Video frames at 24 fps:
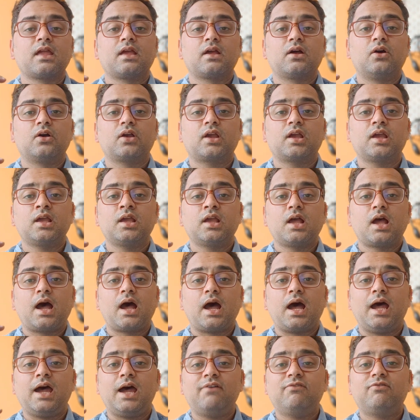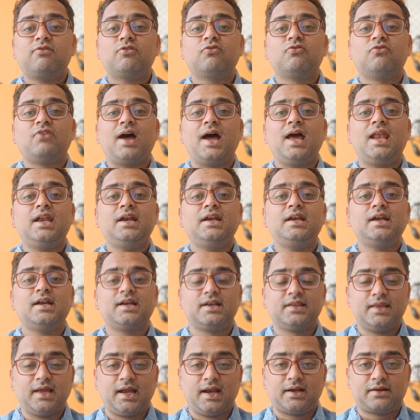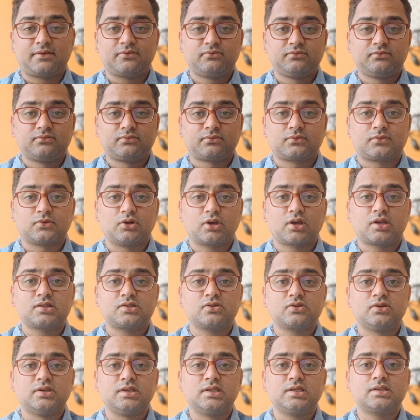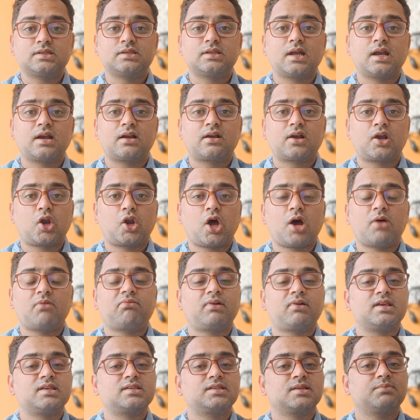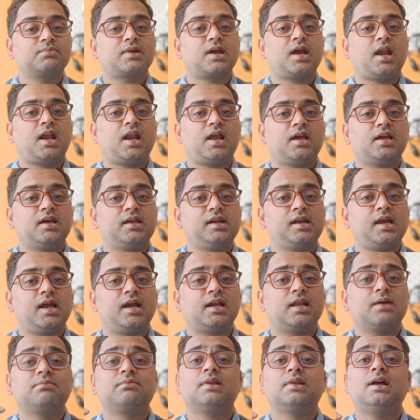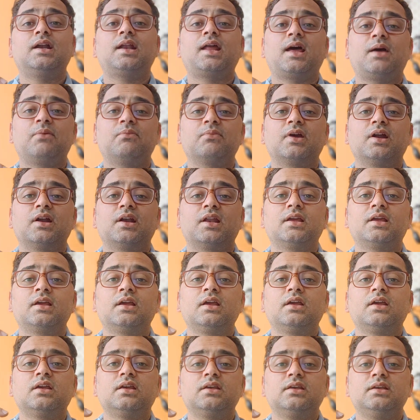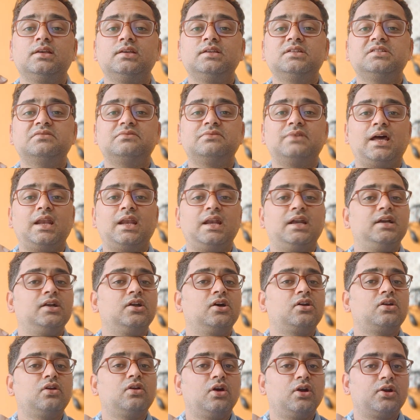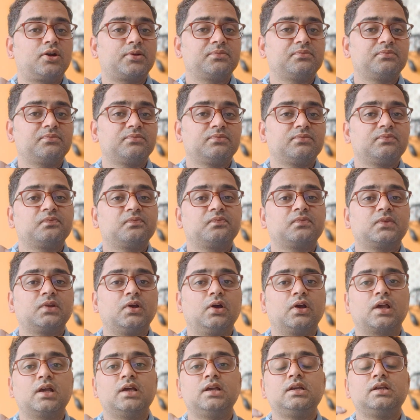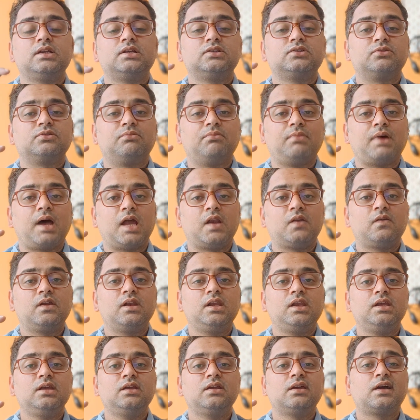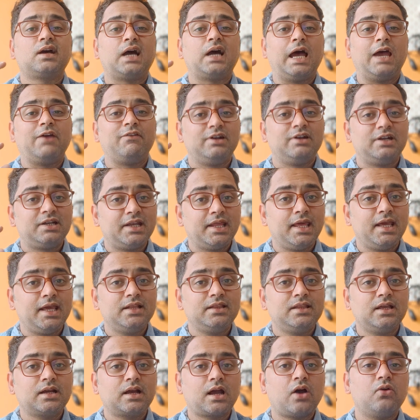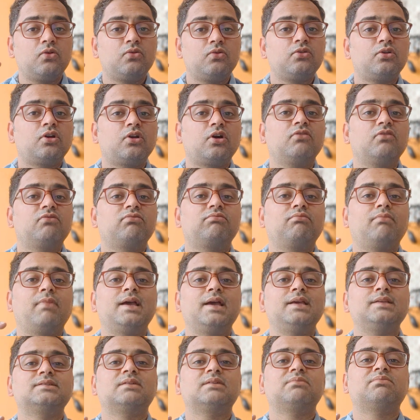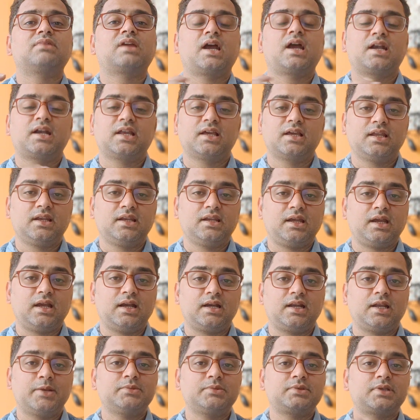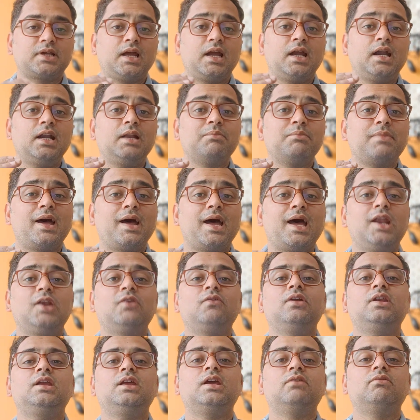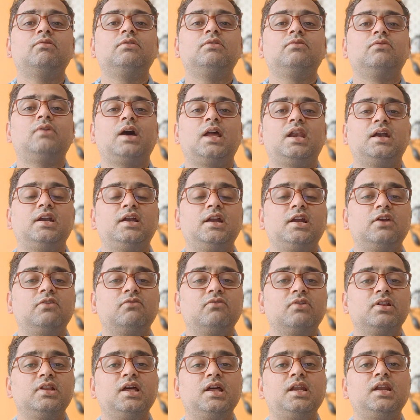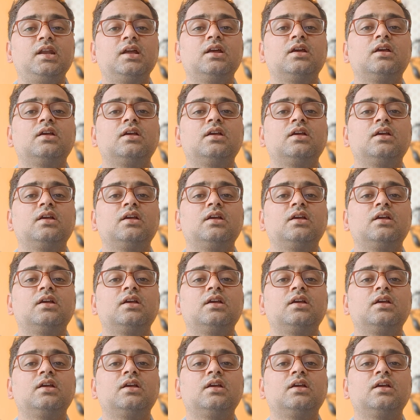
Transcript: okay, I have to validate that. Okay, so is that top 5 subcategory item that I am getting is valid or not? Okay, so manually I will take the count of my subcategory items and manually I will validate whether